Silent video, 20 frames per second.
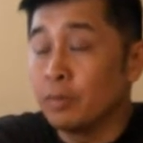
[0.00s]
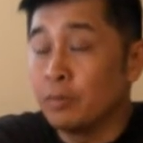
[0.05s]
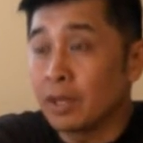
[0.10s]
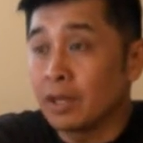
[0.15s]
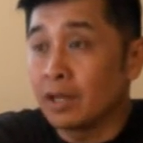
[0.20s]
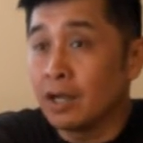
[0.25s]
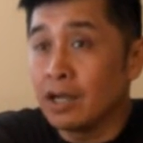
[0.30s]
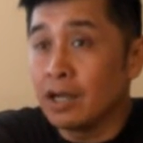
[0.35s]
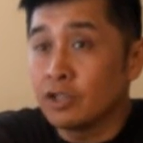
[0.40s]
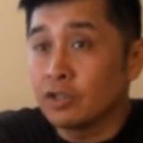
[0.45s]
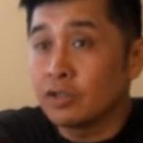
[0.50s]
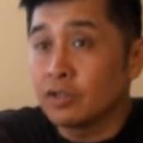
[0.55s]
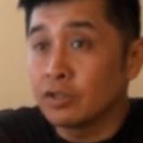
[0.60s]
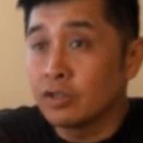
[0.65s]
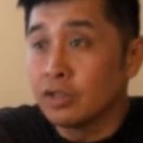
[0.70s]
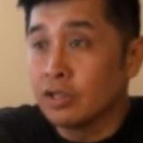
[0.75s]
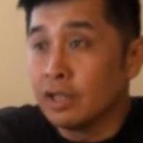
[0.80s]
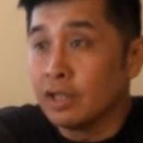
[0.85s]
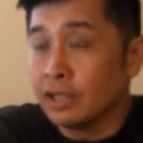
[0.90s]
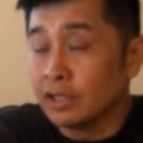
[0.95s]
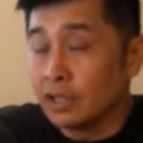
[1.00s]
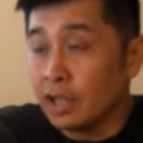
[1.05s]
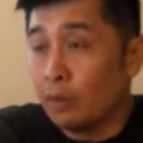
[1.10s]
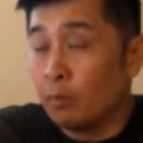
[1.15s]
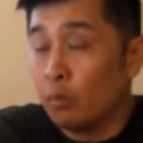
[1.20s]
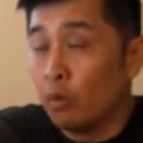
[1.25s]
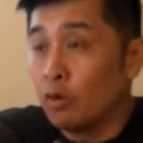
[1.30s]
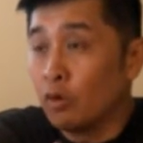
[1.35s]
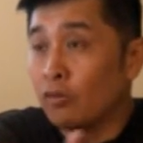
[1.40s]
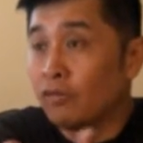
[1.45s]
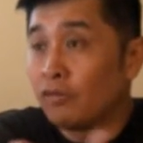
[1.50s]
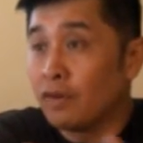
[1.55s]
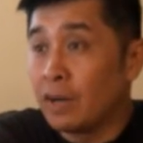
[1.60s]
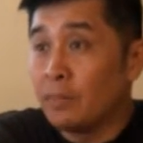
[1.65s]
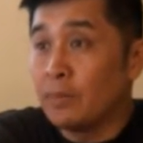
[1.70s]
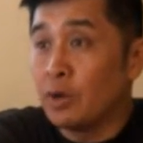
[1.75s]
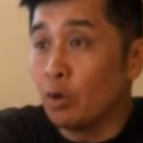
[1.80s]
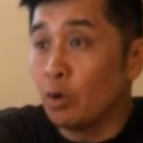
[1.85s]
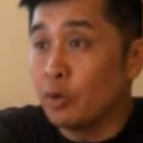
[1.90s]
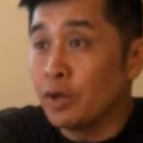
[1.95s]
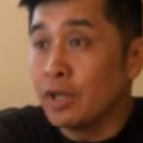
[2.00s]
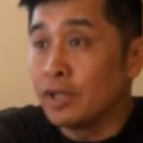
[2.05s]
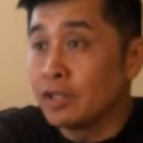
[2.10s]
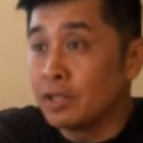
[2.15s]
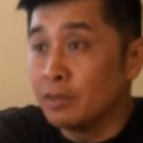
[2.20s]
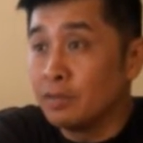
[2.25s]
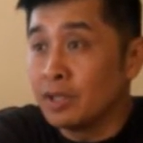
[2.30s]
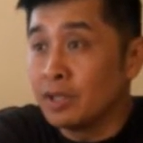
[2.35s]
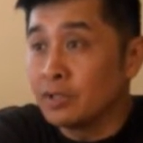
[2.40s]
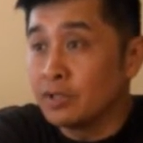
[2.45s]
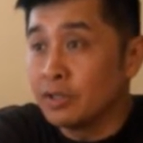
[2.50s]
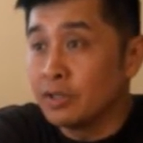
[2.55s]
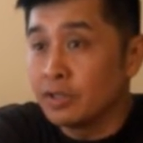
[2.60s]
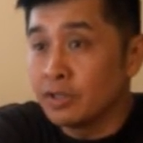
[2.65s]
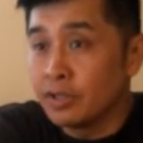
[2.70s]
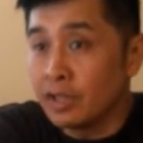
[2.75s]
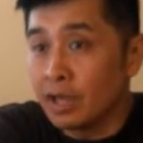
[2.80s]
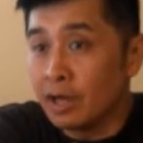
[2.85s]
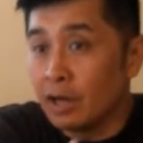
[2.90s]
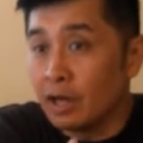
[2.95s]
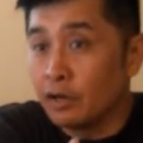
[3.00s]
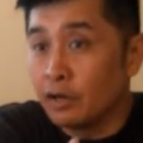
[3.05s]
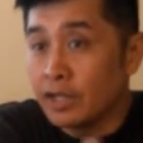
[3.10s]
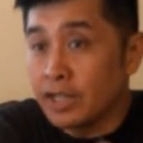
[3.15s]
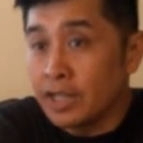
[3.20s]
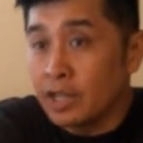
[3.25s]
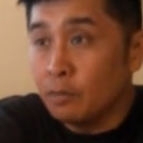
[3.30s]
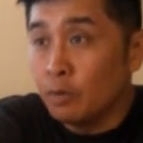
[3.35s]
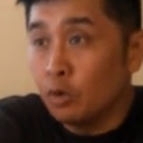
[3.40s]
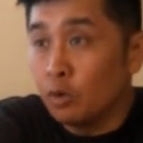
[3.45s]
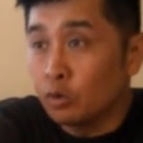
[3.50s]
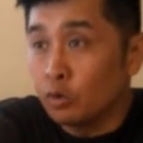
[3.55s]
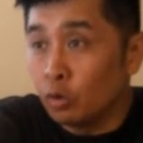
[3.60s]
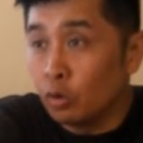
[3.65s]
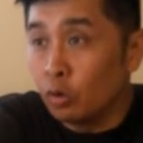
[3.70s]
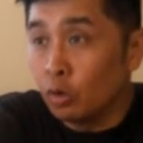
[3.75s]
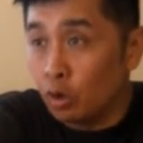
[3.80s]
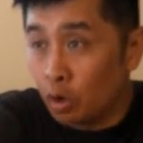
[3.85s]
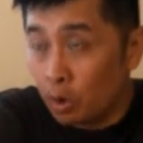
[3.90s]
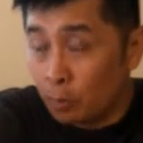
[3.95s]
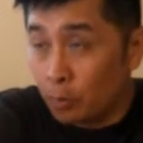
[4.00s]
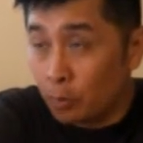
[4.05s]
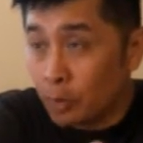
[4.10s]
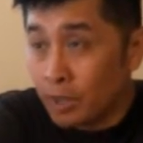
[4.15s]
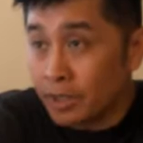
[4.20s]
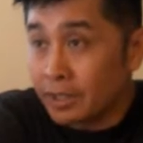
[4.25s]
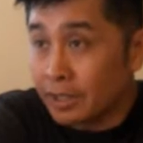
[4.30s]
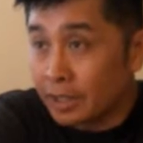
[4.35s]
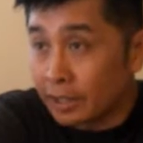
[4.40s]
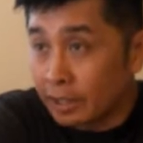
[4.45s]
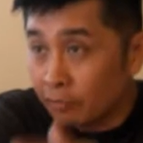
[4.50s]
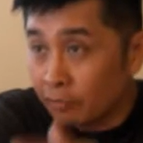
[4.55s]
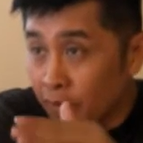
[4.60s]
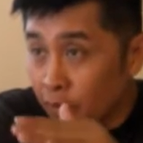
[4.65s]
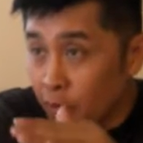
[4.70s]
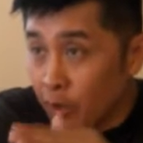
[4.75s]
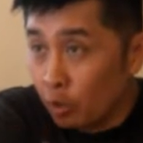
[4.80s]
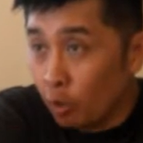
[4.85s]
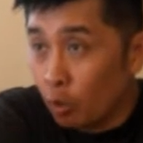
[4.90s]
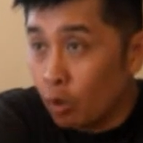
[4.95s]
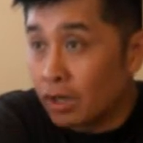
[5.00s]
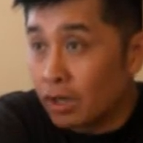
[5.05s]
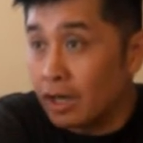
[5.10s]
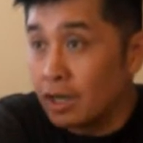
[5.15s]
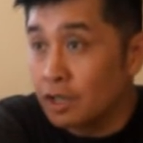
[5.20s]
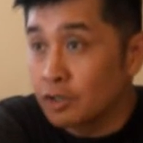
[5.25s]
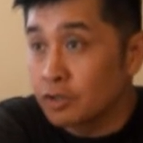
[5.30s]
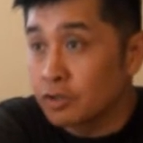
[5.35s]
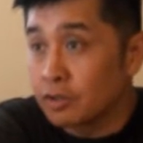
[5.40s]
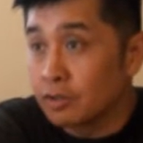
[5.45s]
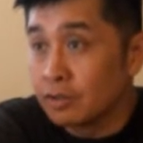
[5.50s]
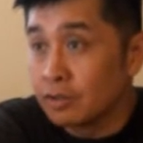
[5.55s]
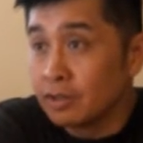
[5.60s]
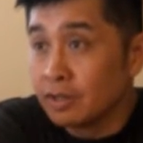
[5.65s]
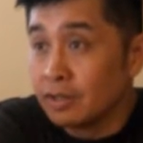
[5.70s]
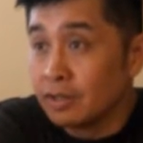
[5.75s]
Because the more farm-oriented business, they are able to operate at a very low cost.